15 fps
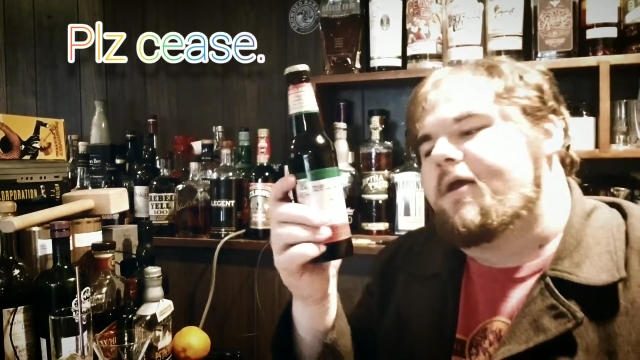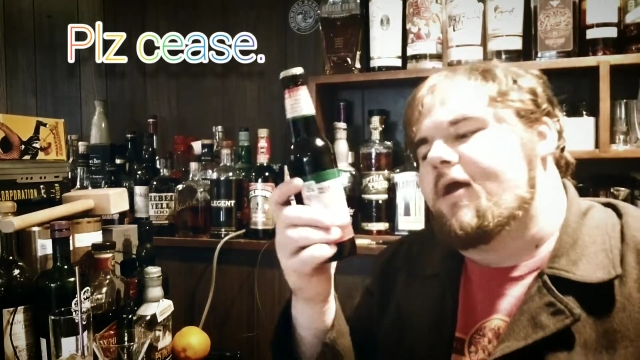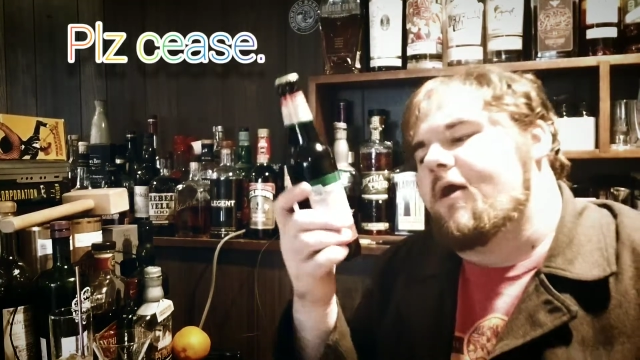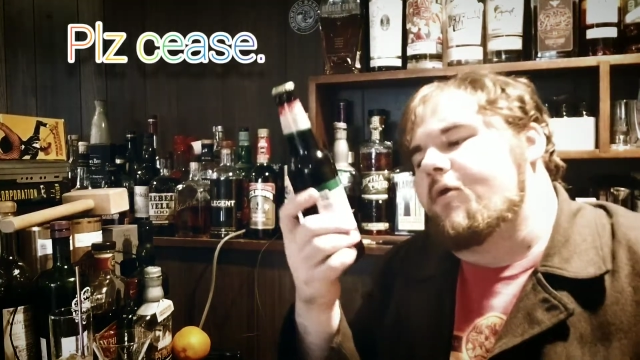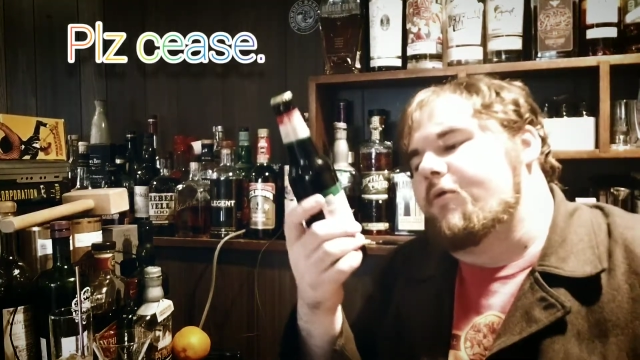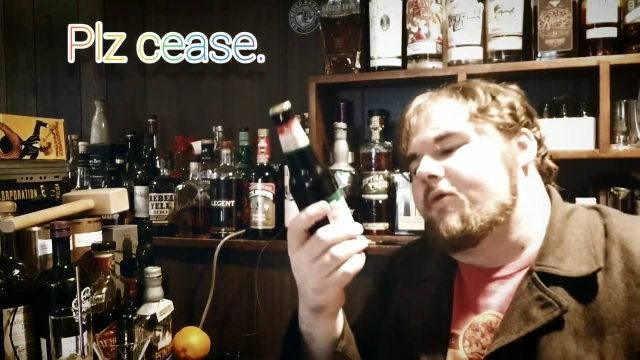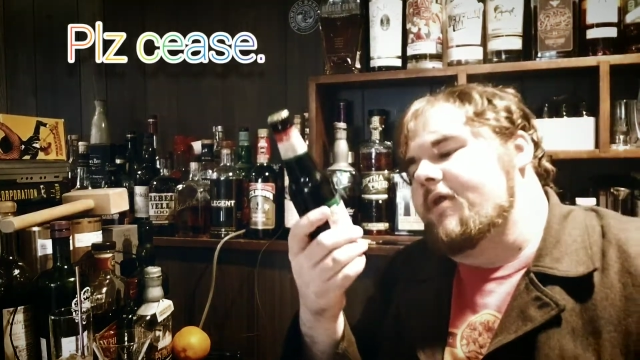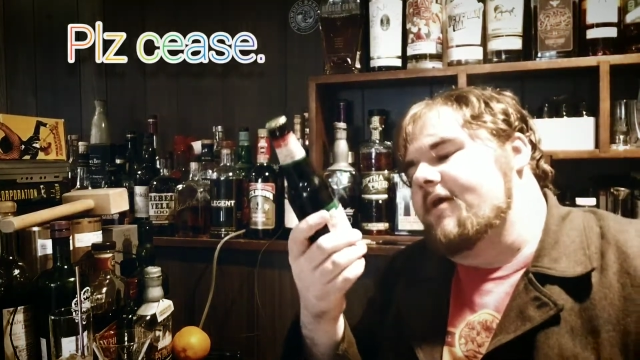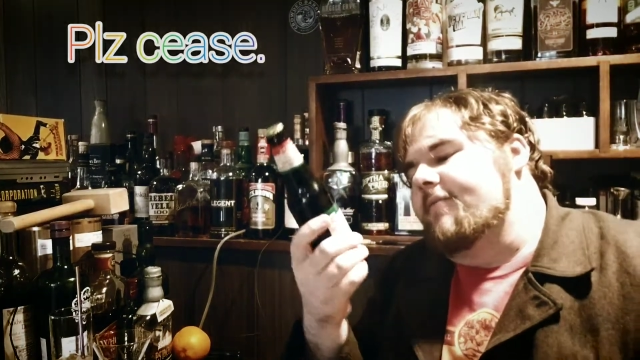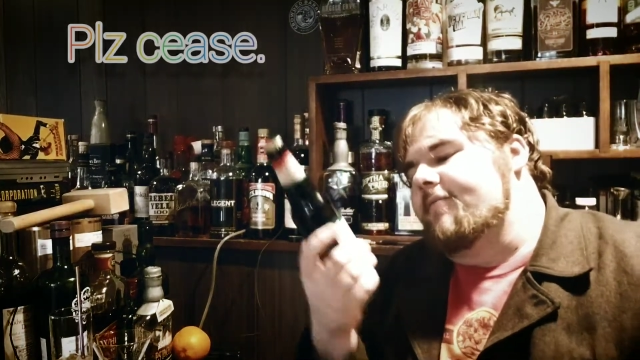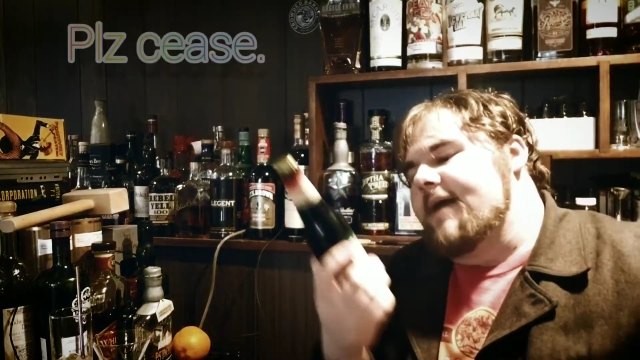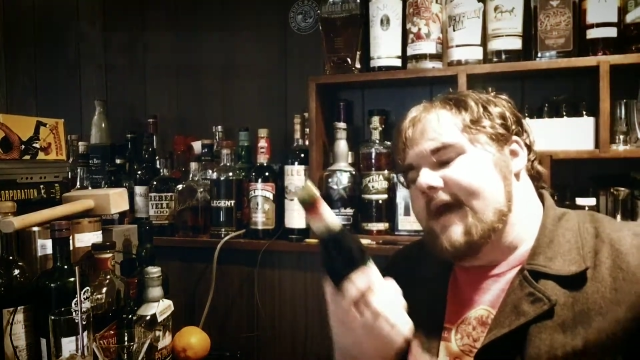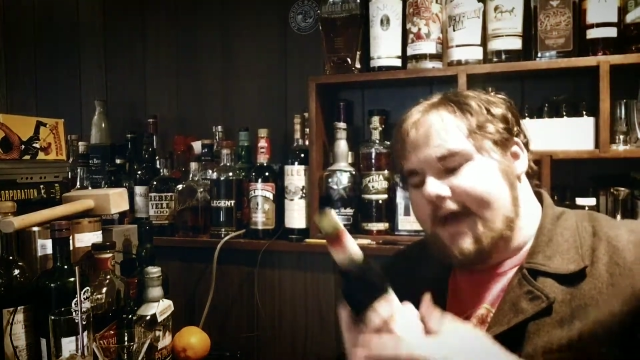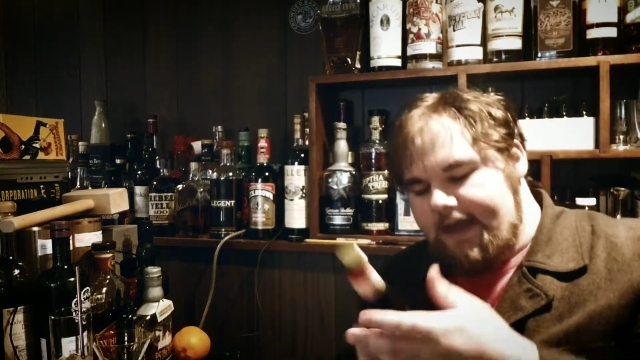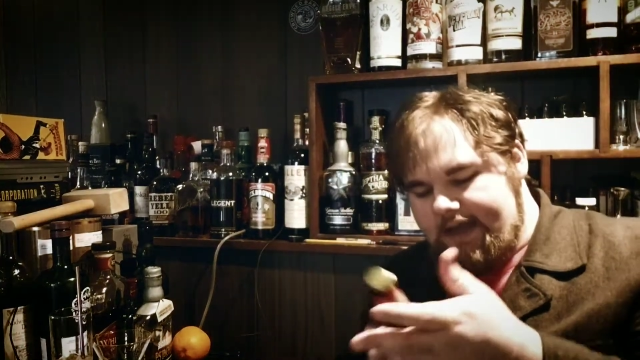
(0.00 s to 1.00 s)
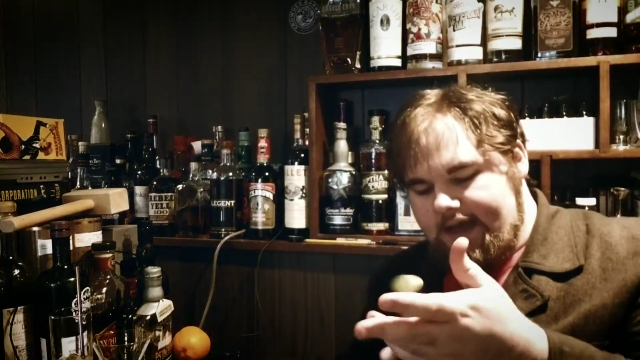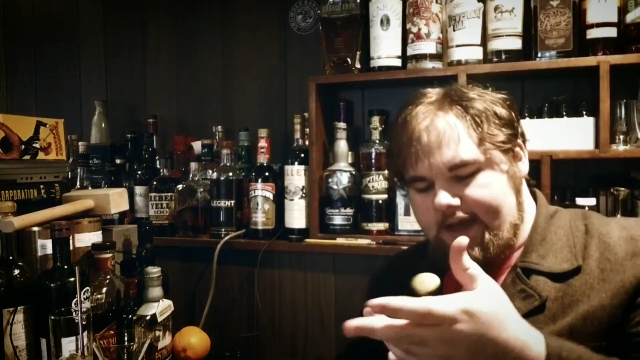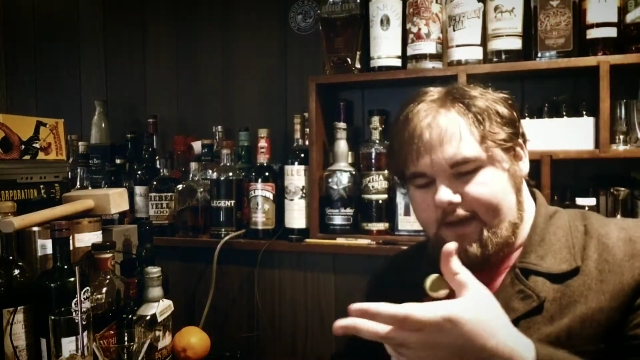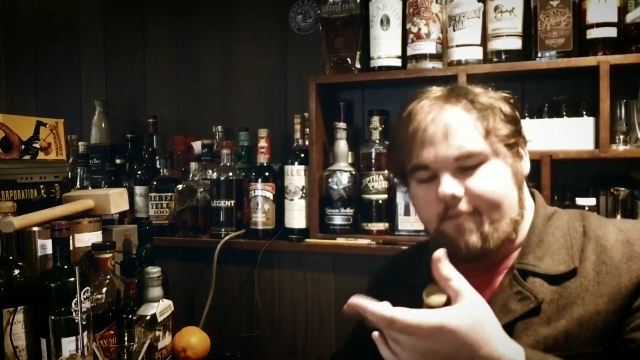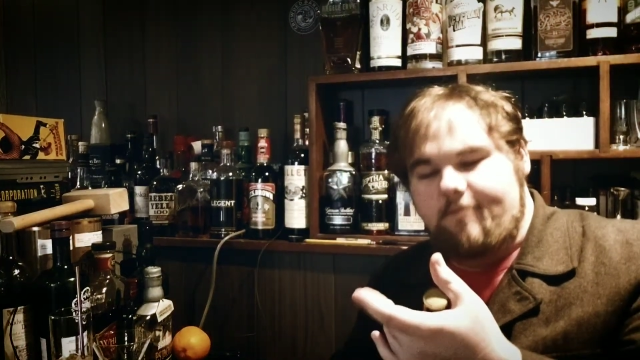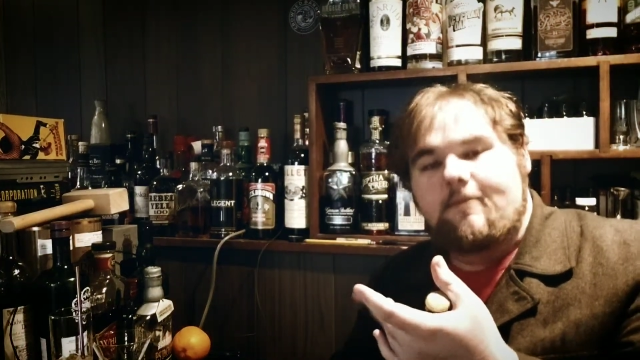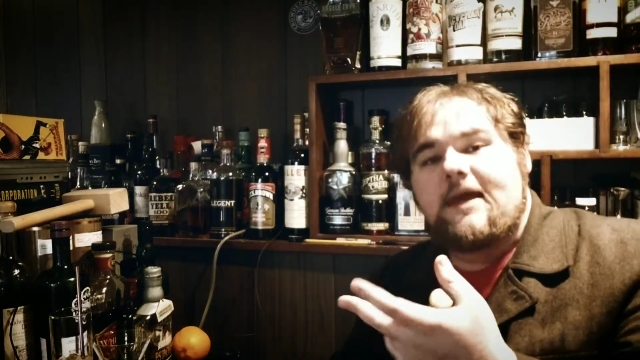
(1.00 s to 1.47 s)
Cola
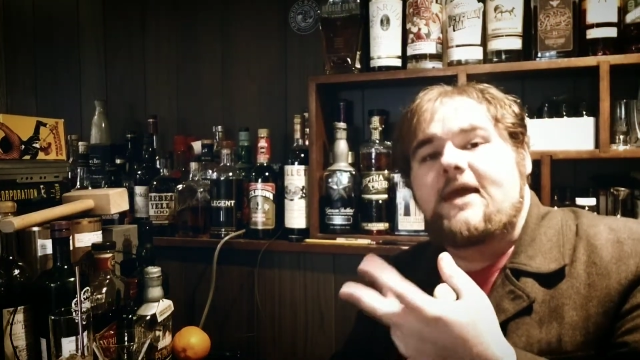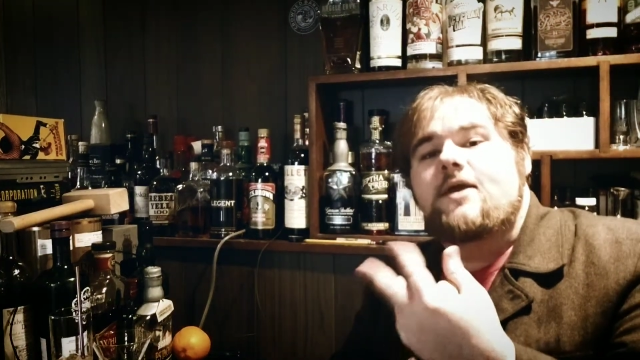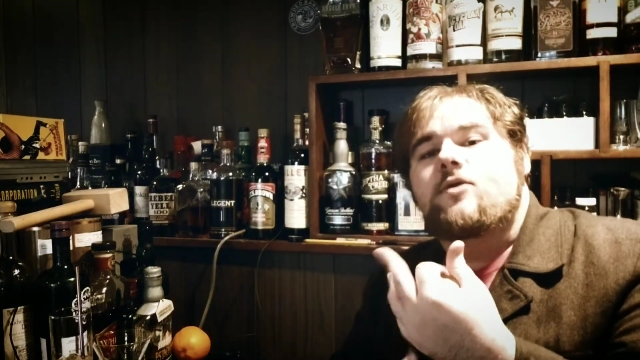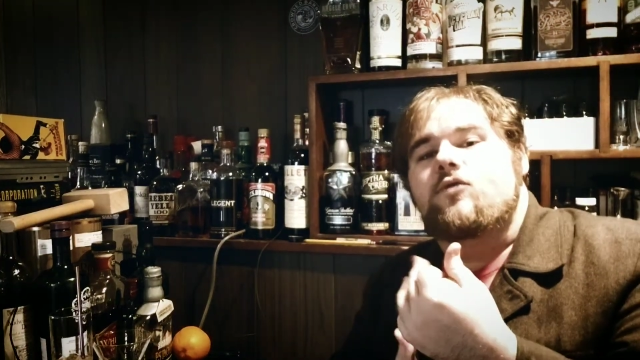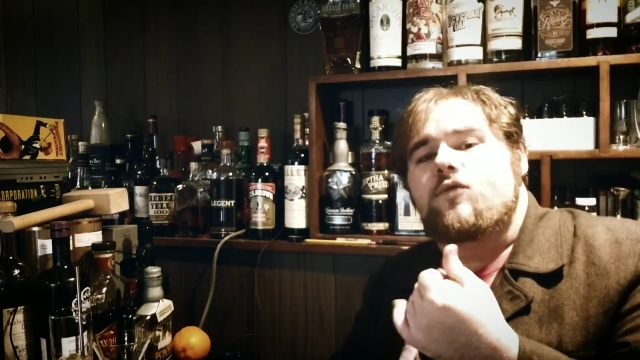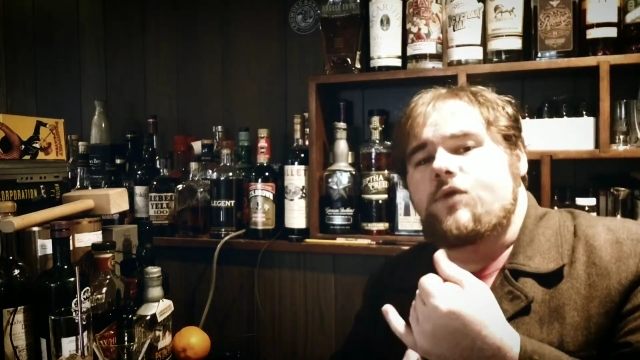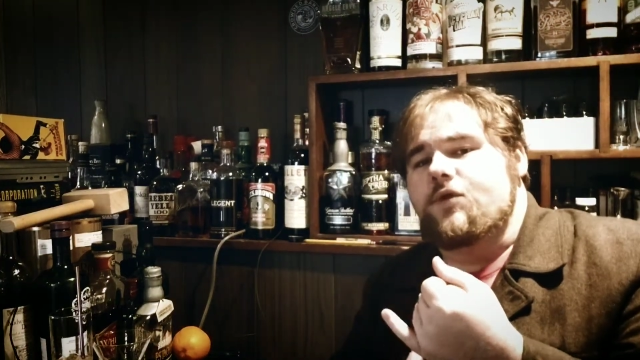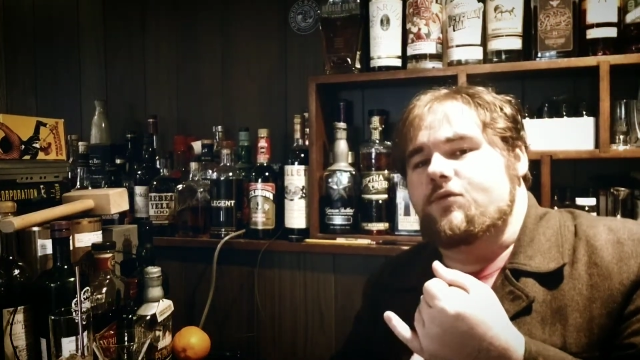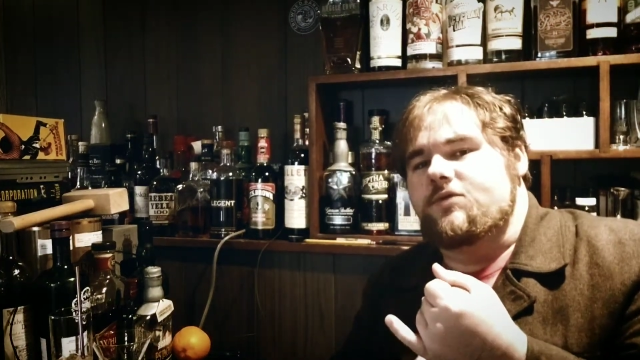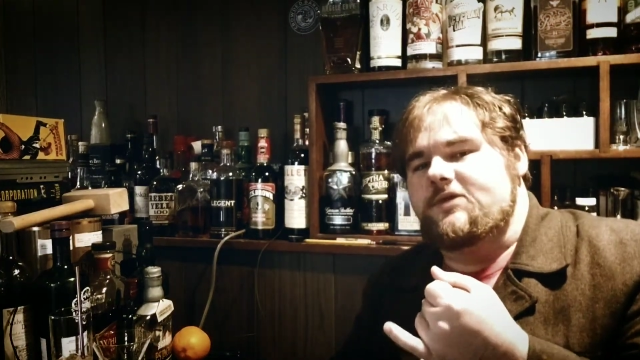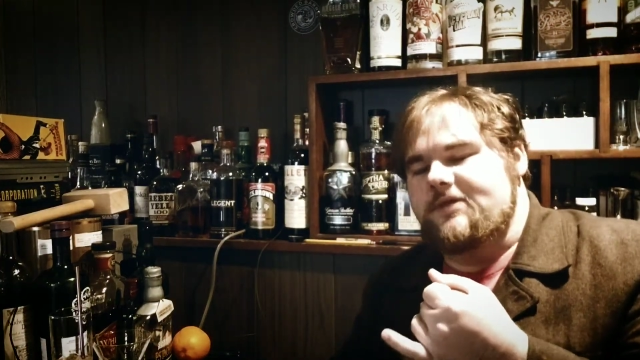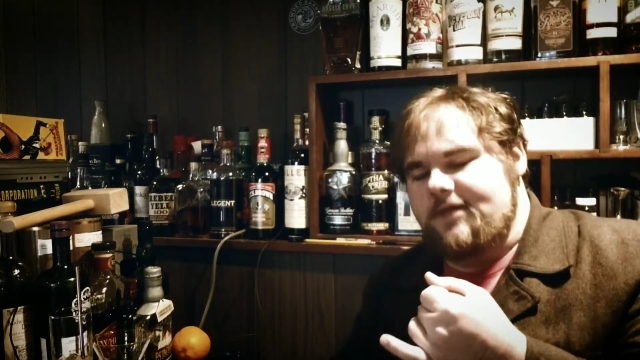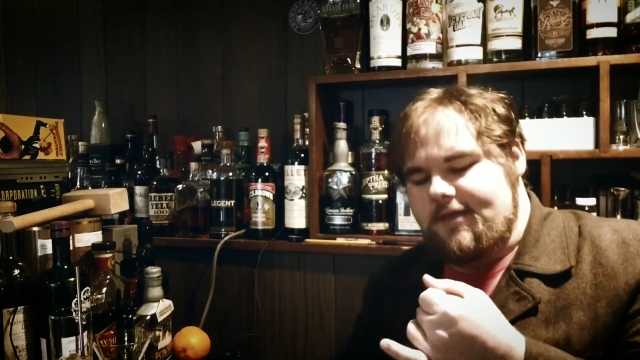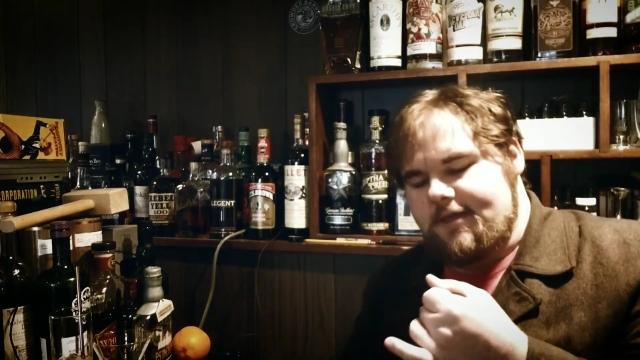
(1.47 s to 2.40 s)
by Main Root.